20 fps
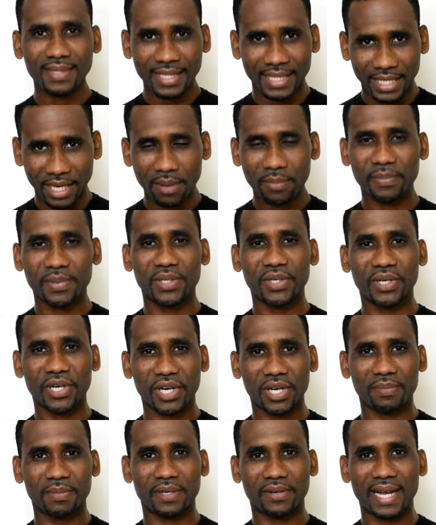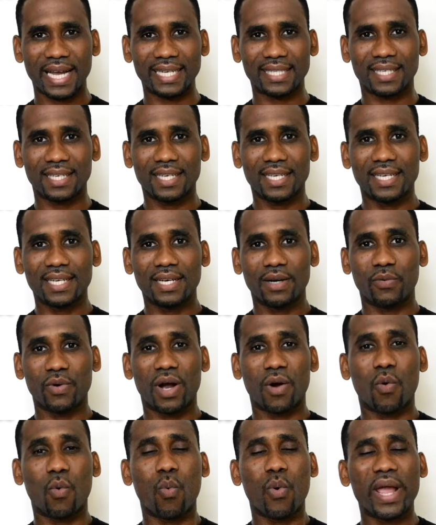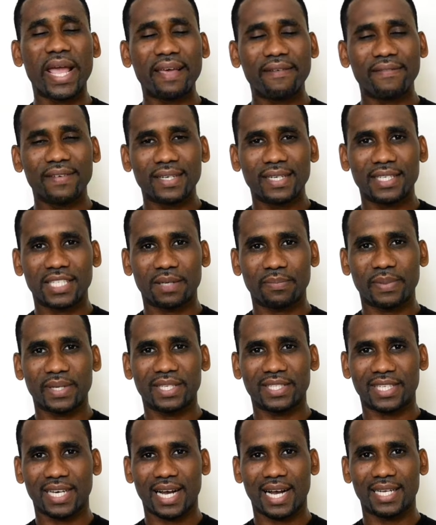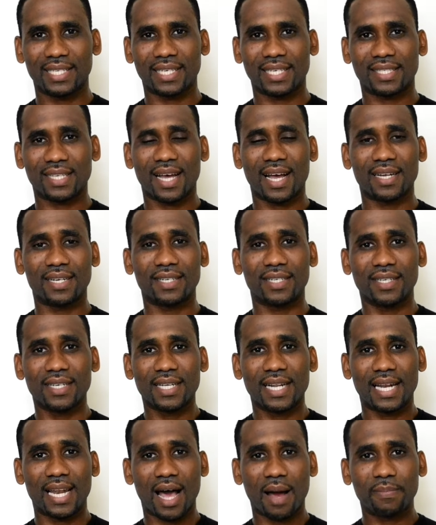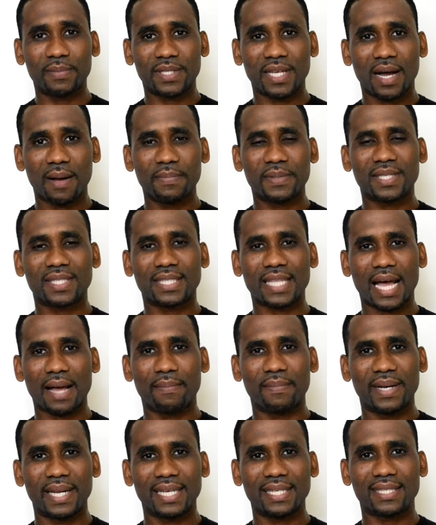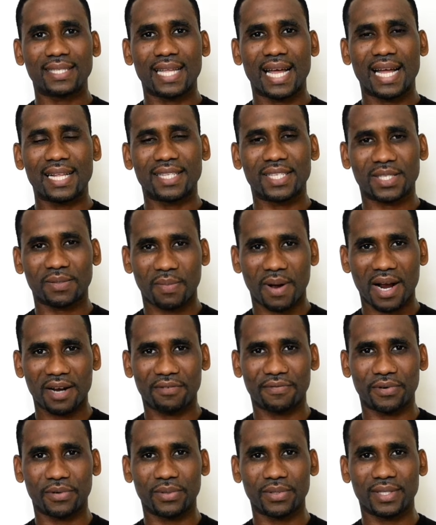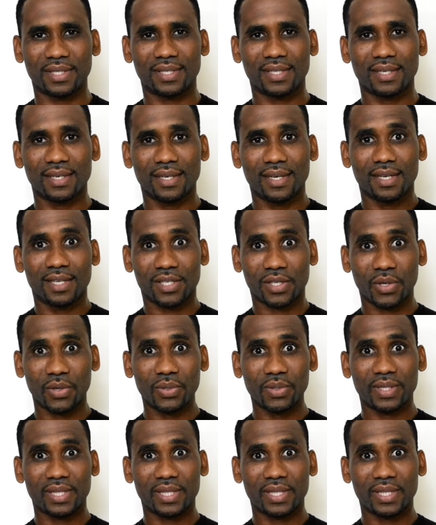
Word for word: Yep, you heard me right. We're waiving the shipping charges on laptops, tablets and smartphones. So